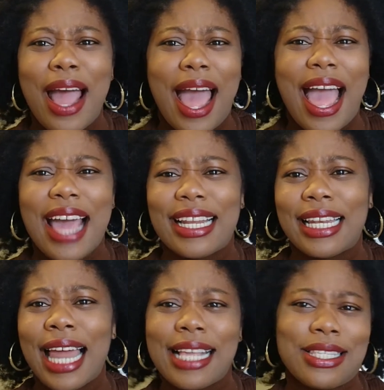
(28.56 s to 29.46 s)
had a
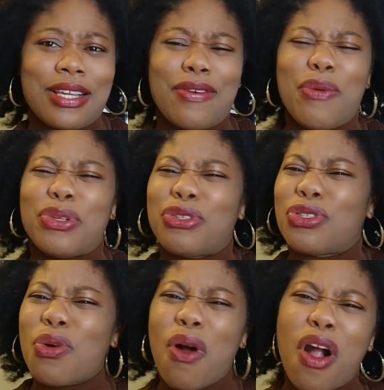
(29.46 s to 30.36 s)
class on. It was
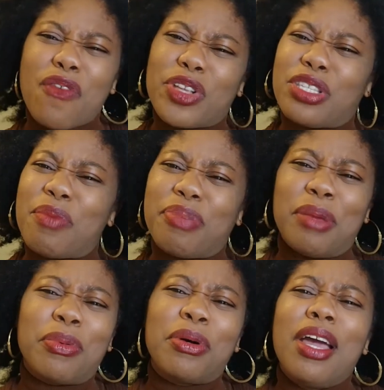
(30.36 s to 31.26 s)
so hard for some
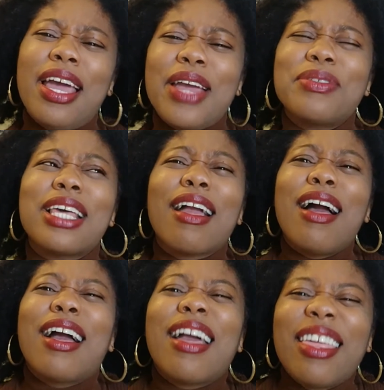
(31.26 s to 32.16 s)
people. It was like,
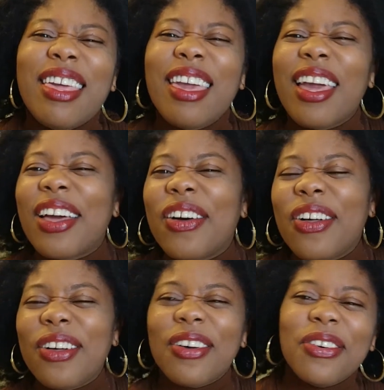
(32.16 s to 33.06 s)
ging
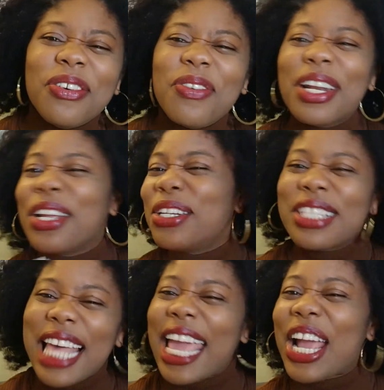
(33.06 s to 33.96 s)
gong gong. What are you
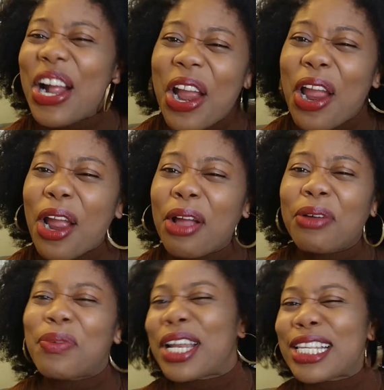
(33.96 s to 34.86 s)
saying, girl?
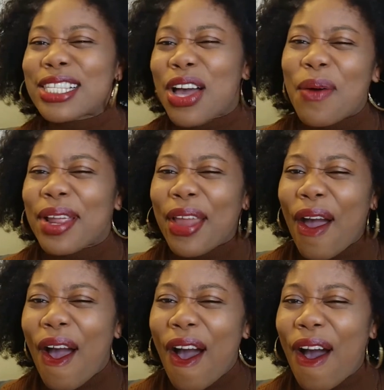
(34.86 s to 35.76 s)
What is going
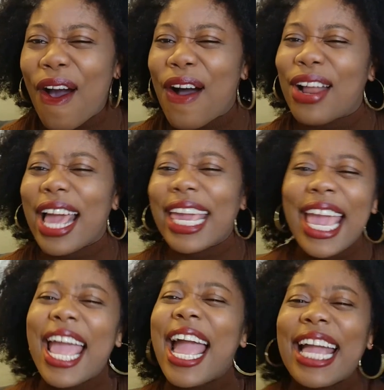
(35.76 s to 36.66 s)
on? I
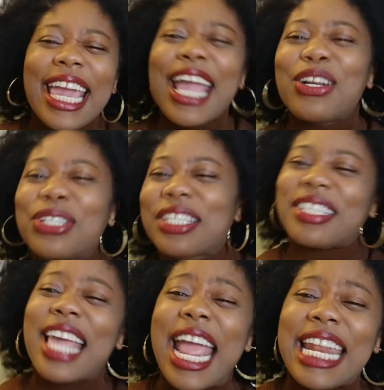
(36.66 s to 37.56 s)
can't
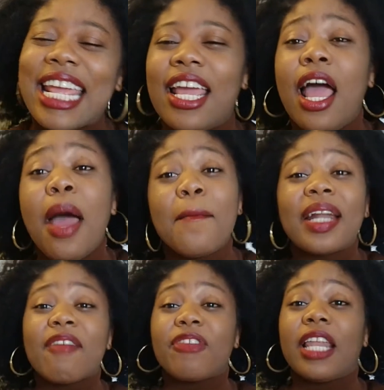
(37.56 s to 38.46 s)
understand it. But
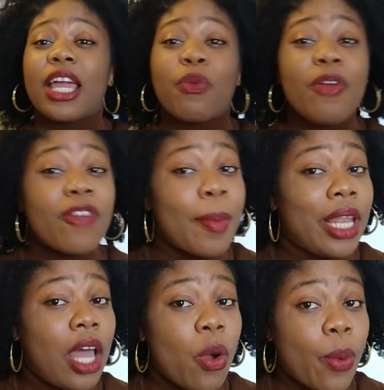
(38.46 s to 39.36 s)
I feel like we've come a
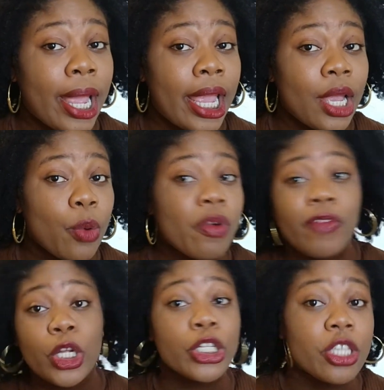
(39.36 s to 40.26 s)
long way. We've
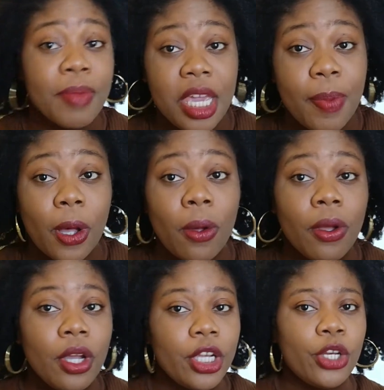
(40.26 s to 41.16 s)
learned some
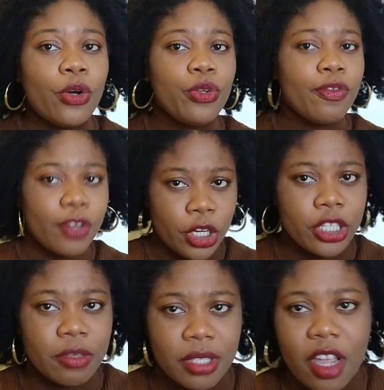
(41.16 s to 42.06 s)
Igbo. You've learned
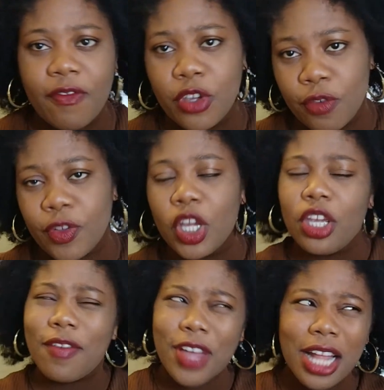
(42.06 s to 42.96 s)
some stuff. You've
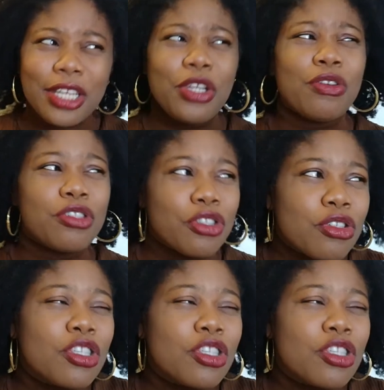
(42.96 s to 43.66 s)
gotten used to